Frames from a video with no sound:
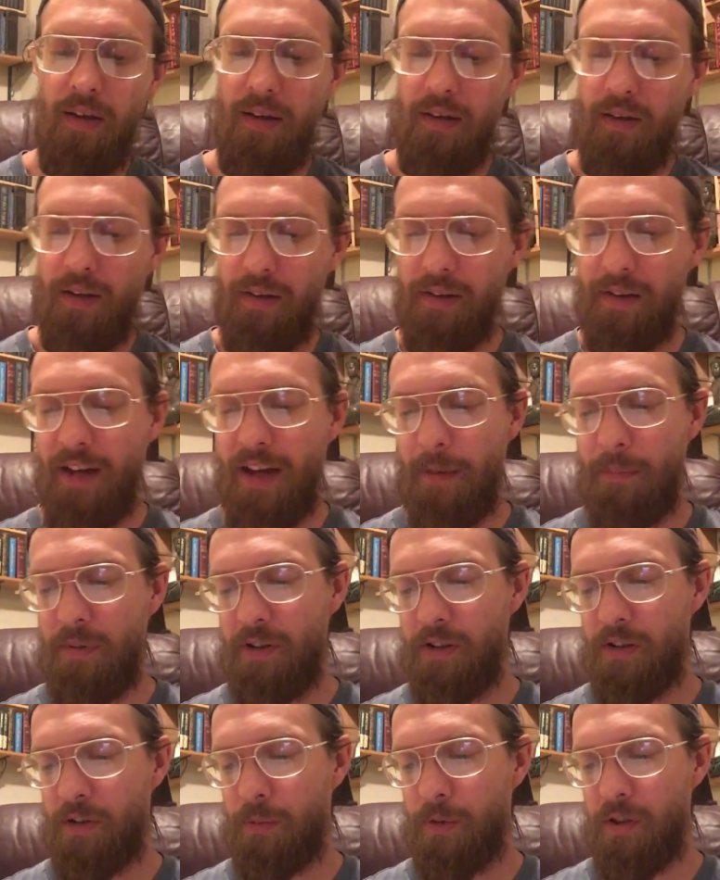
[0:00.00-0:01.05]
And then
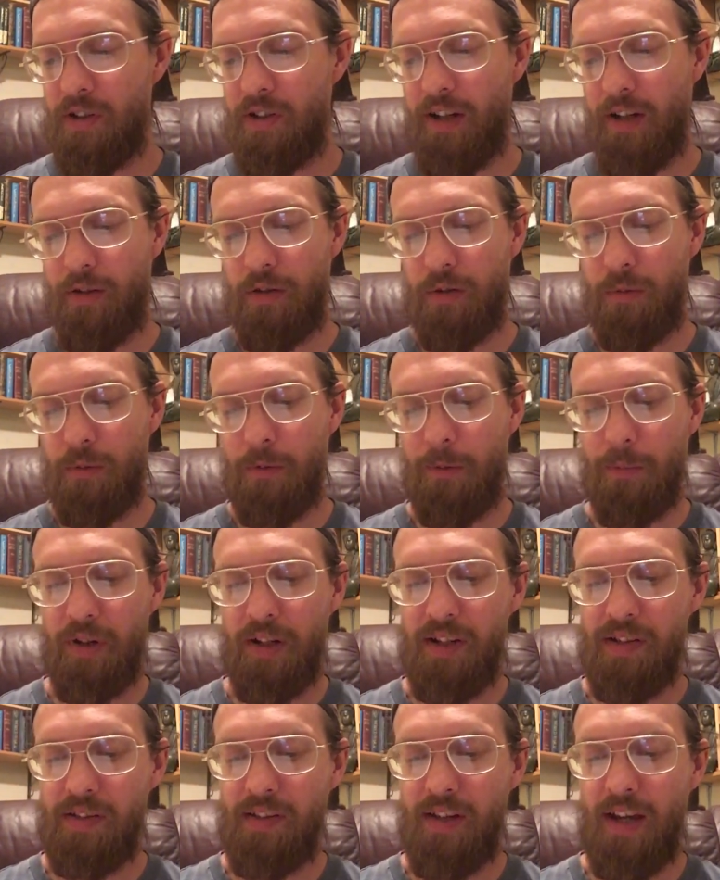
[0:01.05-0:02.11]
happiness reached out to
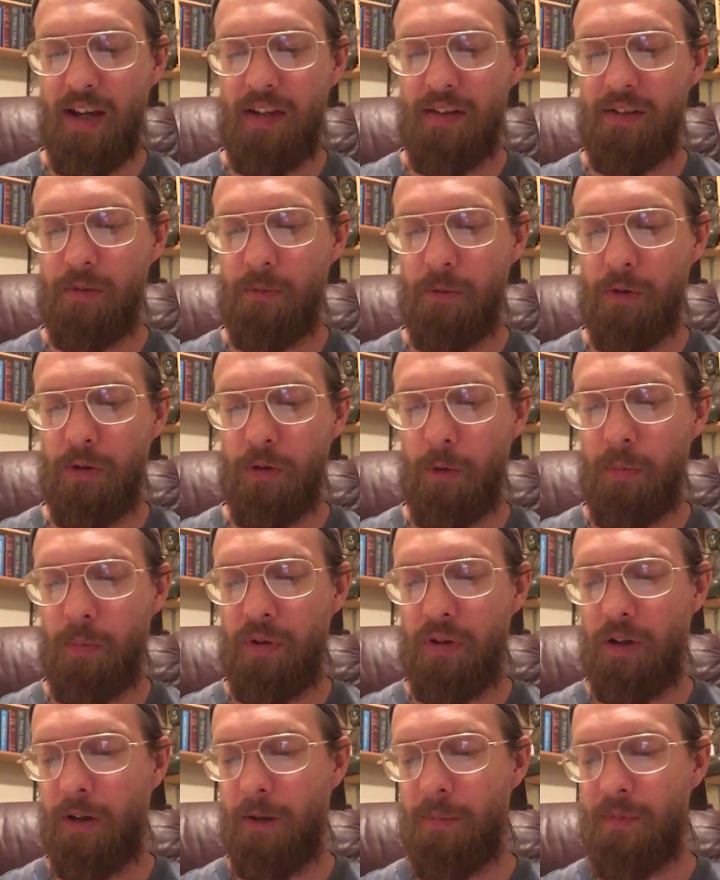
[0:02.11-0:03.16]
embrace sadness with
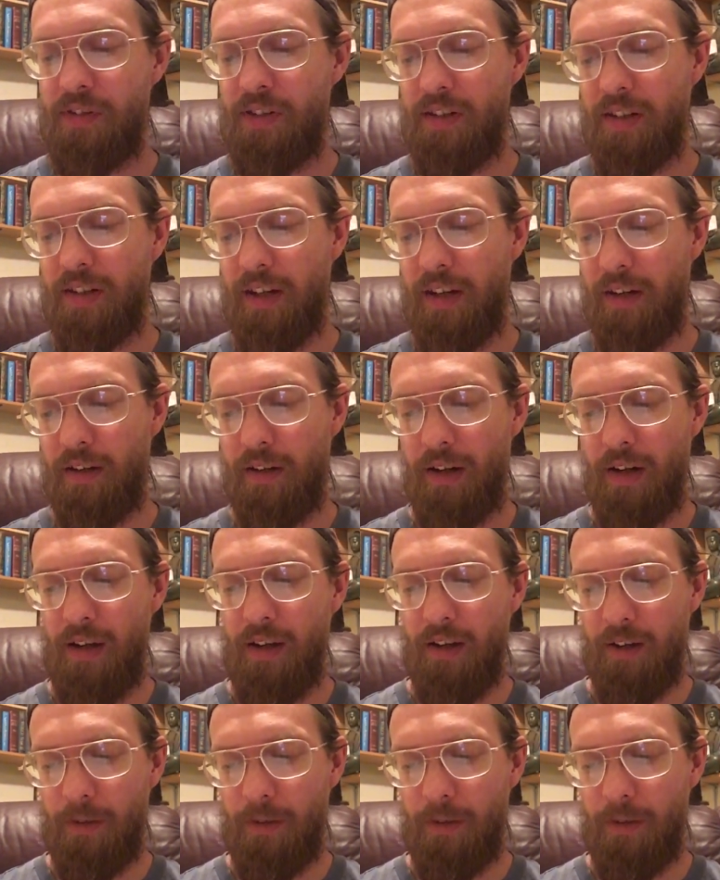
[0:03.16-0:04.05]
open arms and care.